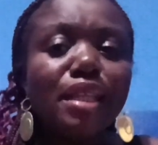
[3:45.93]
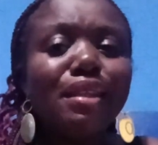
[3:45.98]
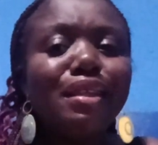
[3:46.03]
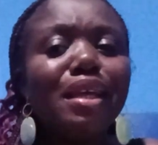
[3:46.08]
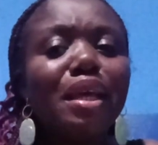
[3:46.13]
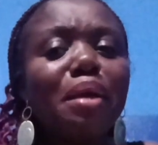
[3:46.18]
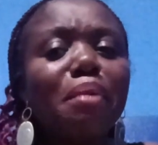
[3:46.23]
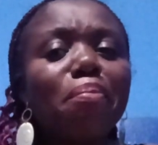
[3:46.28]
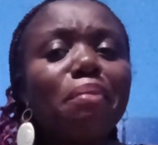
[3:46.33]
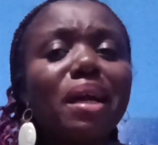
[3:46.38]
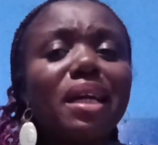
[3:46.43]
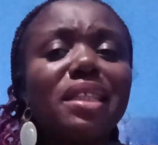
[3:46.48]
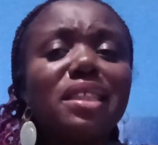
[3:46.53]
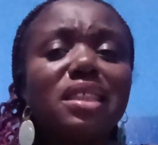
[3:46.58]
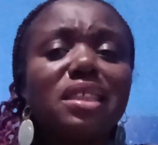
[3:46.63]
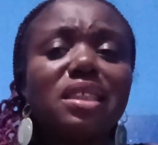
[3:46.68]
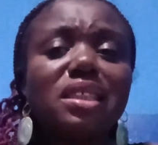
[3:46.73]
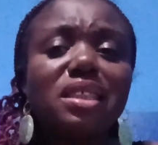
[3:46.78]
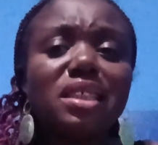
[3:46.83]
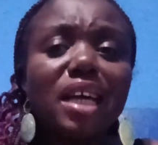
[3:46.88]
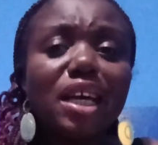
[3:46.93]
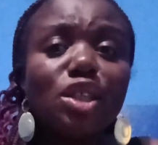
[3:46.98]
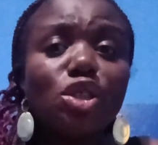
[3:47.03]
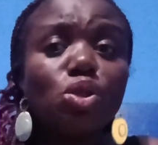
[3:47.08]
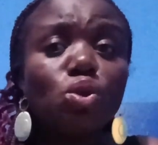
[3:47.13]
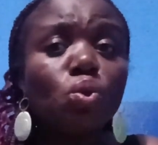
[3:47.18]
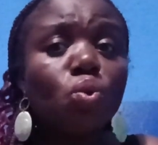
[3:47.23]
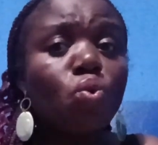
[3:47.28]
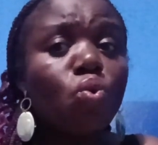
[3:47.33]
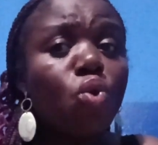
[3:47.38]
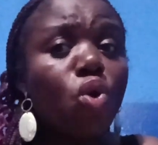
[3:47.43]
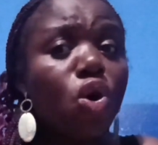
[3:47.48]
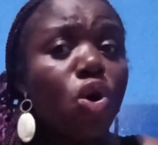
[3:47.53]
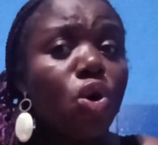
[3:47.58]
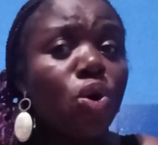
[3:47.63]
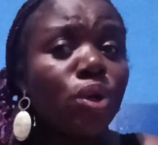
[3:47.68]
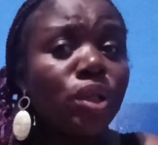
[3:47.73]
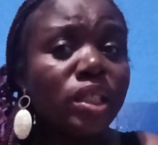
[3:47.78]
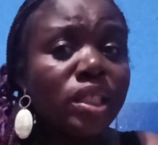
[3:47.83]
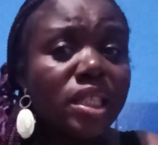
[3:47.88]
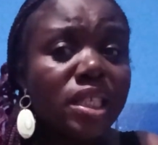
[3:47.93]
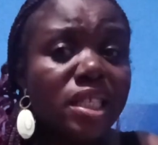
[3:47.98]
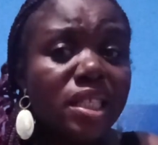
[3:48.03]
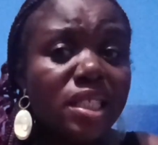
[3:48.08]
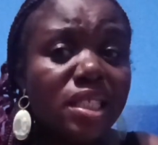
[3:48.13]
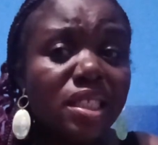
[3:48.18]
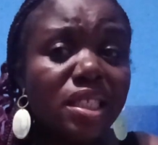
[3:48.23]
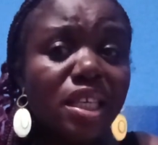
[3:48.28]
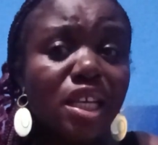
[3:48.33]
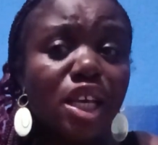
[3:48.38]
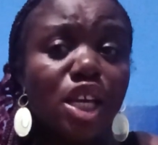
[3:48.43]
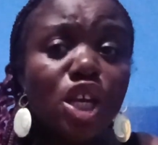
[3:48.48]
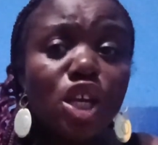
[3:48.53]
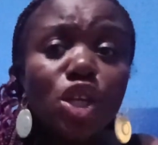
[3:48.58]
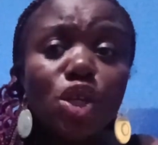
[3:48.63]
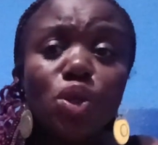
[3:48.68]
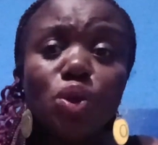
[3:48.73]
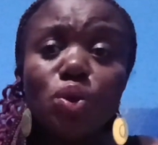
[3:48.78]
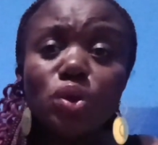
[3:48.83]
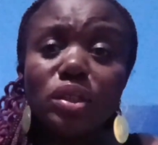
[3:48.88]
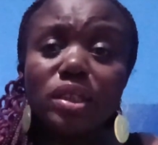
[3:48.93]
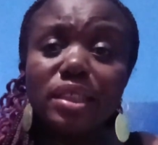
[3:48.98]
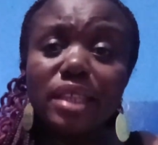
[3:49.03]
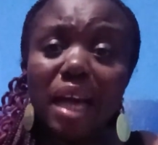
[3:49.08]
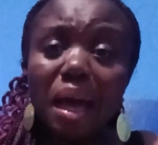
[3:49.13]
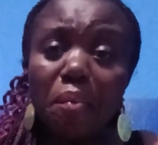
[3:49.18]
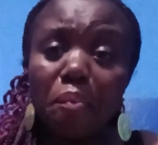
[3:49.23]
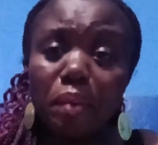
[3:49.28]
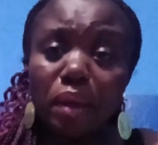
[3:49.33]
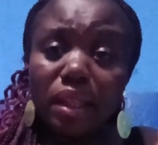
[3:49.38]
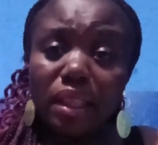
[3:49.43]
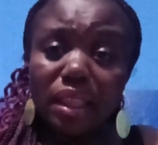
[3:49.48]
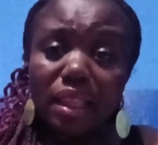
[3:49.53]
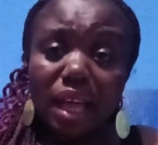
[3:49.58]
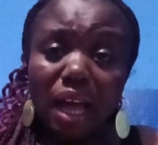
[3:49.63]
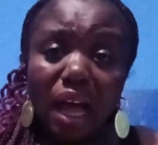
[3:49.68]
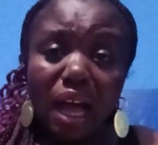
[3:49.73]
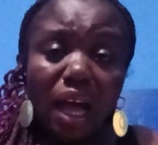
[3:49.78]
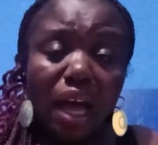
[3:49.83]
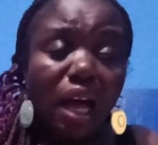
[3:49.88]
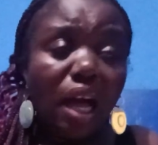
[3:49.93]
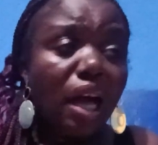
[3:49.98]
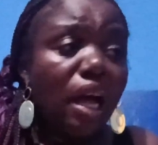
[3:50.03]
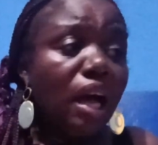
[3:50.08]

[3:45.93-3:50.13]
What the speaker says: They might decide to work on it, use carpenter,